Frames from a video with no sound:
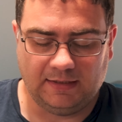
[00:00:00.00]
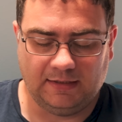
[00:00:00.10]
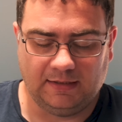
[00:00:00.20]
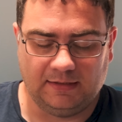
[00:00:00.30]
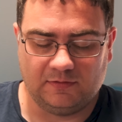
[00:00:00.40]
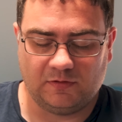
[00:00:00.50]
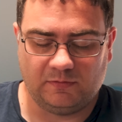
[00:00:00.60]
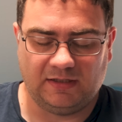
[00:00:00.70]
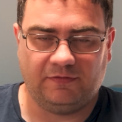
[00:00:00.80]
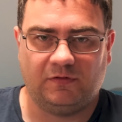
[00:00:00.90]
and so
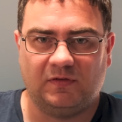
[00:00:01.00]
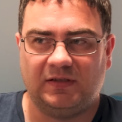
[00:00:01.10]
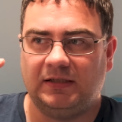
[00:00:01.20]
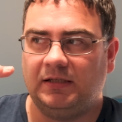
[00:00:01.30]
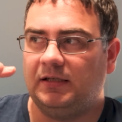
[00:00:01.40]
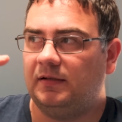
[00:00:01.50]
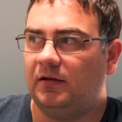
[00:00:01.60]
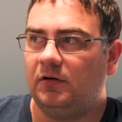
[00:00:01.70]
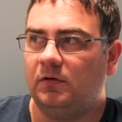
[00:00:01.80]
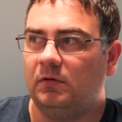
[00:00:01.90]
you have to see the
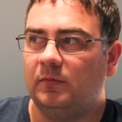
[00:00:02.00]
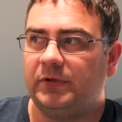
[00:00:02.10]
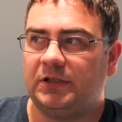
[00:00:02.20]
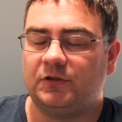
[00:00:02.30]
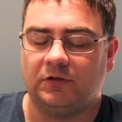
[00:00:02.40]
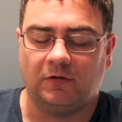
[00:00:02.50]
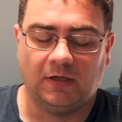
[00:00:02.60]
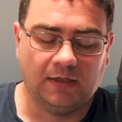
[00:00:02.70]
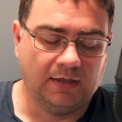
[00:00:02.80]
whole picture.